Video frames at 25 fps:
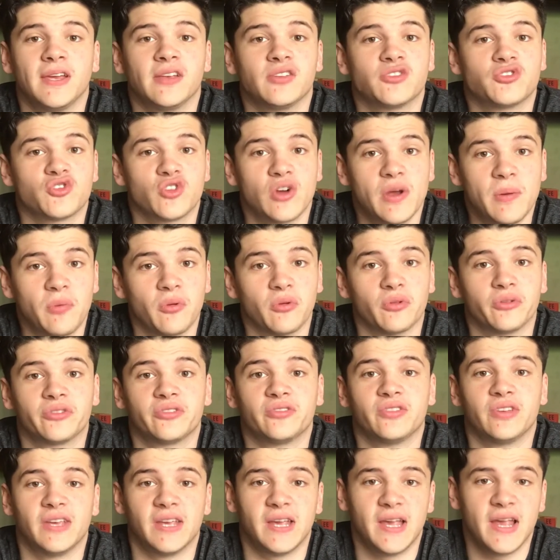Triple
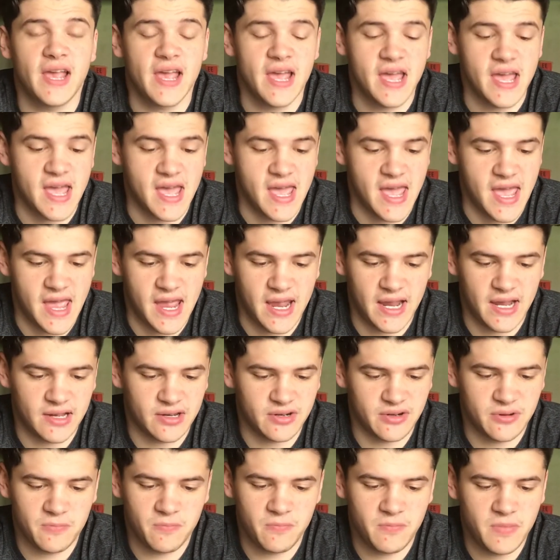C.
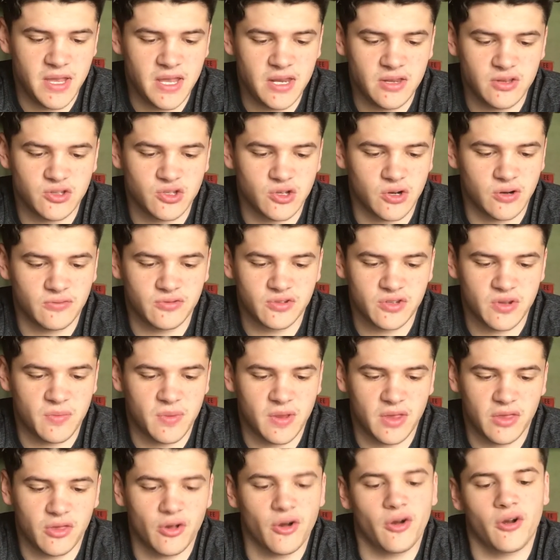And he deserves to
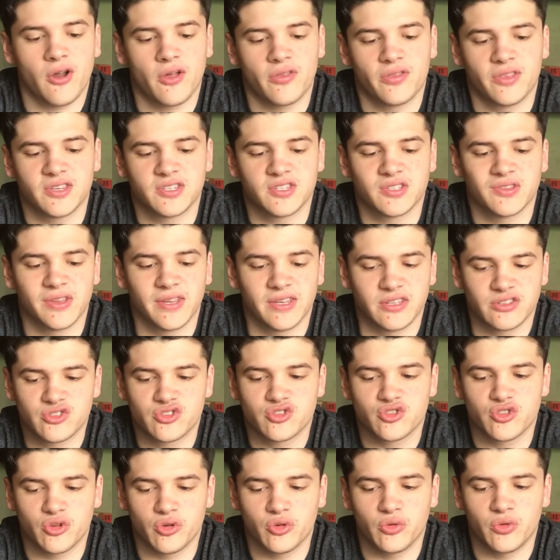be 3rd on this
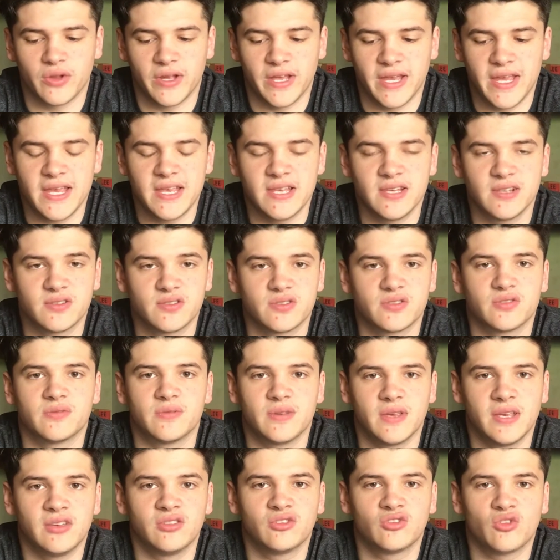list, truly. He's
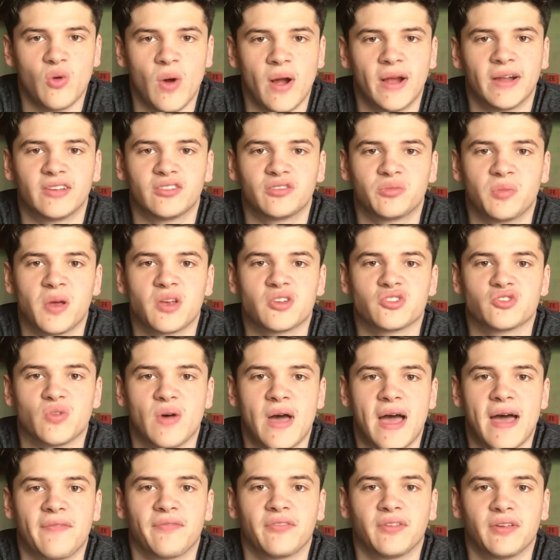quite a
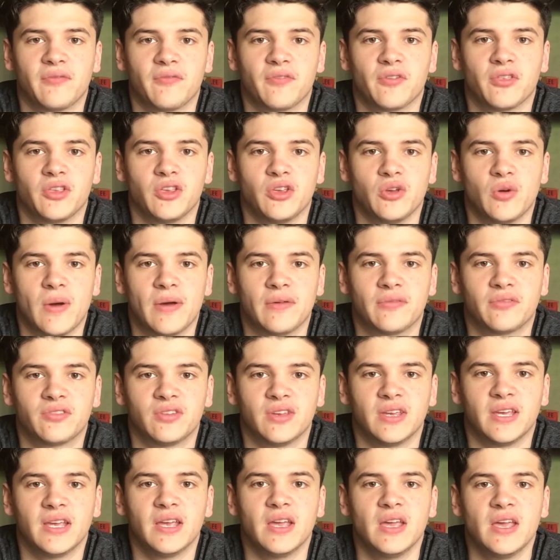special athlete for the
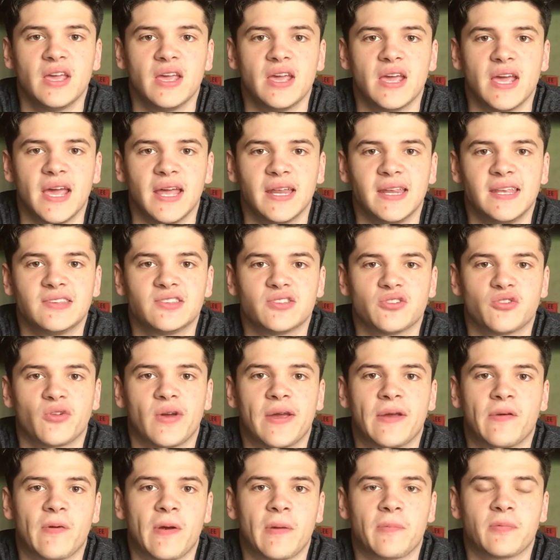UFC, and he's a
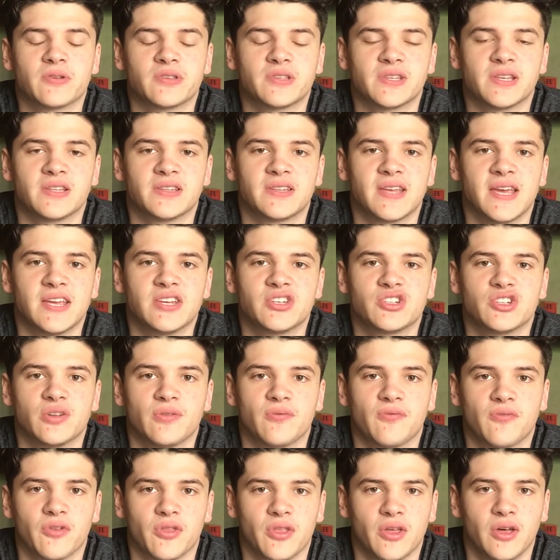great
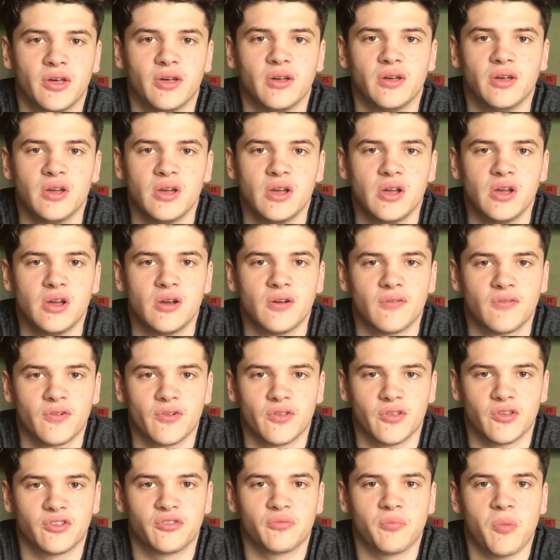representation for
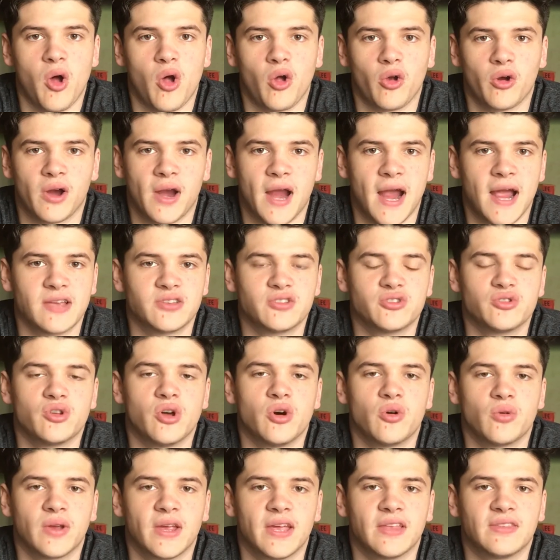the smaller guys who
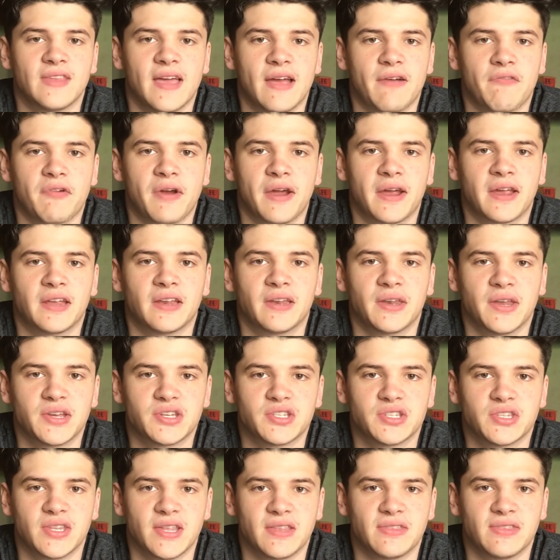don't get that
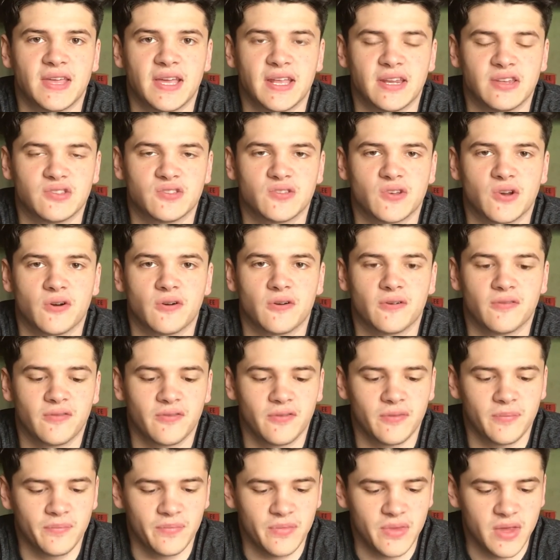recognition that they
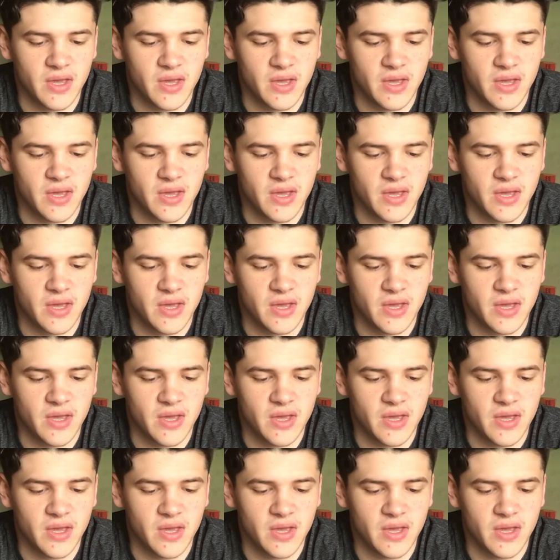deserve.